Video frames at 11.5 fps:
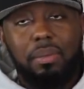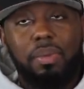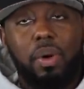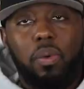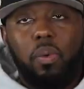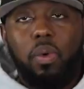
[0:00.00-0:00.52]

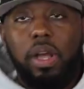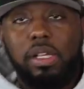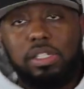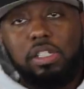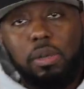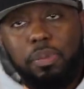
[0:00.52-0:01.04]
But
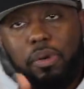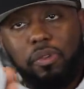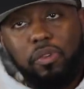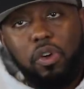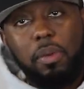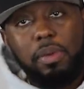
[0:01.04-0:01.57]
once the
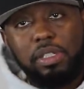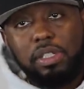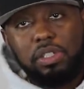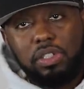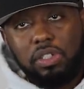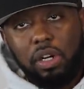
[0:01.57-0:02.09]

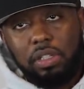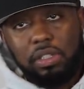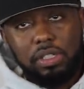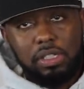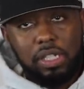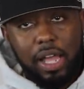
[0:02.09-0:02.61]
performances start
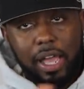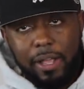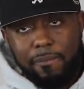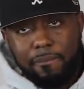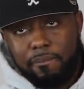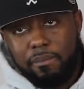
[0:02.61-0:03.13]
to slag